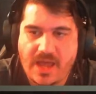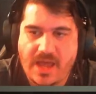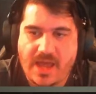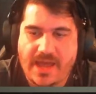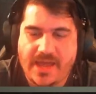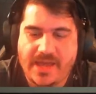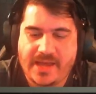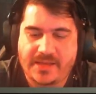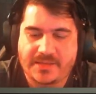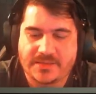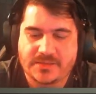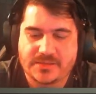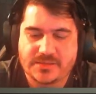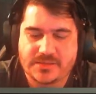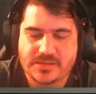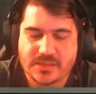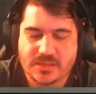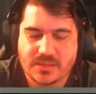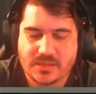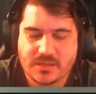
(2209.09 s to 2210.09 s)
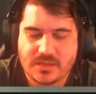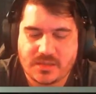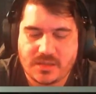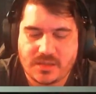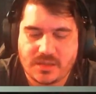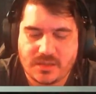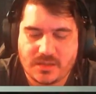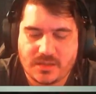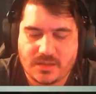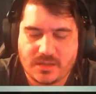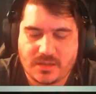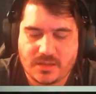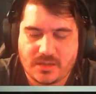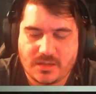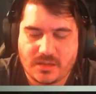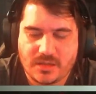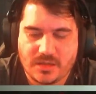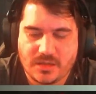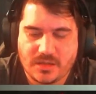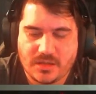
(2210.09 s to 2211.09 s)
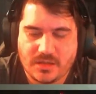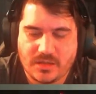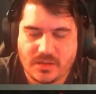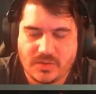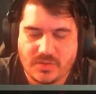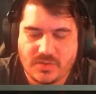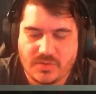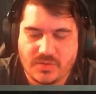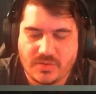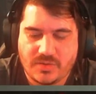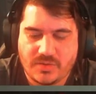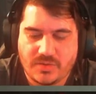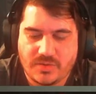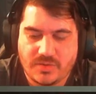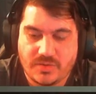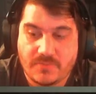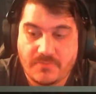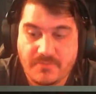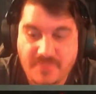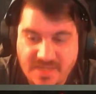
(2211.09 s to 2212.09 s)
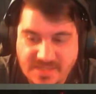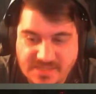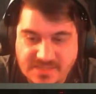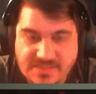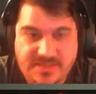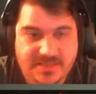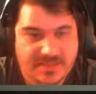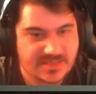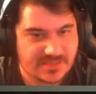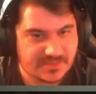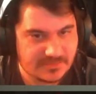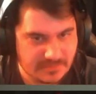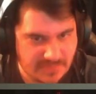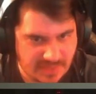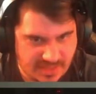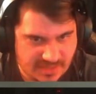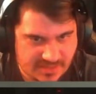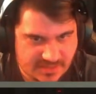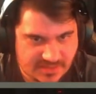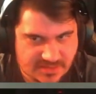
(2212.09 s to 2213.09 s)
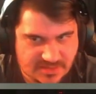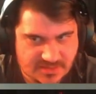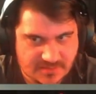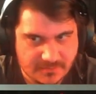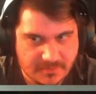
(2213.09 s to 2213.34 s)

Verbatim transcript: And the mist is mist,